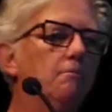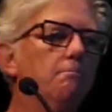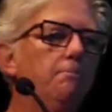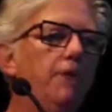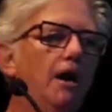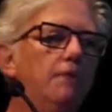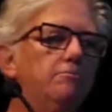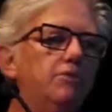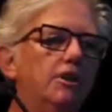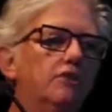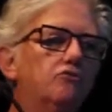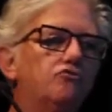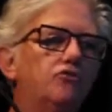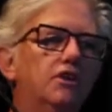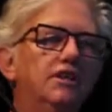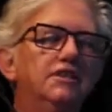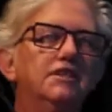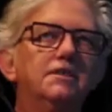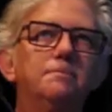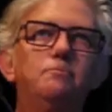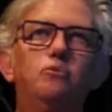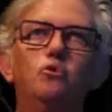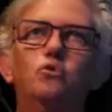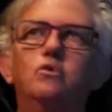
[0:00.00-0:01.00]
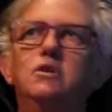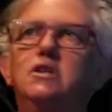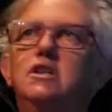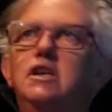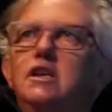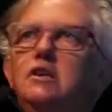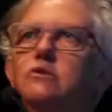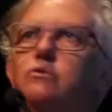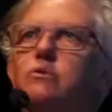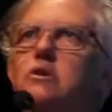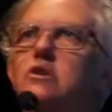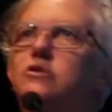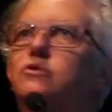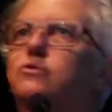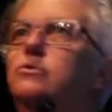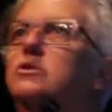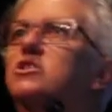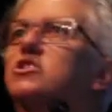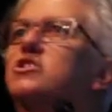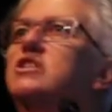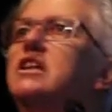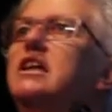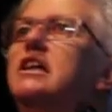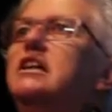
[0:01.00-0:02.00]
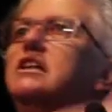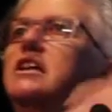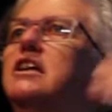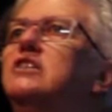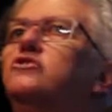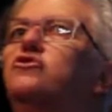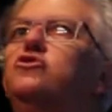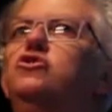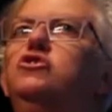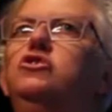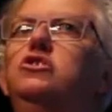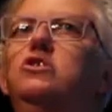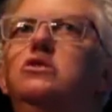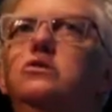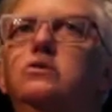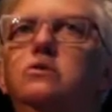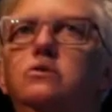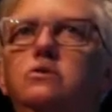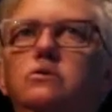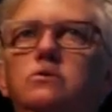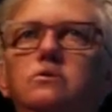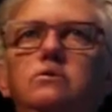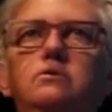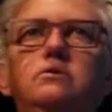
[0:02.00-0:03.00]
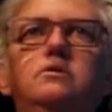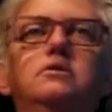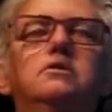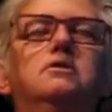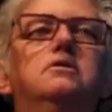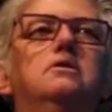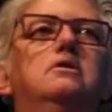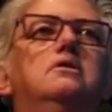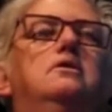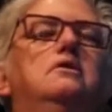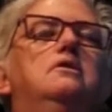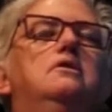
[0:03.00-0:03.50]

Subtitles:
public transport networks, which then gets used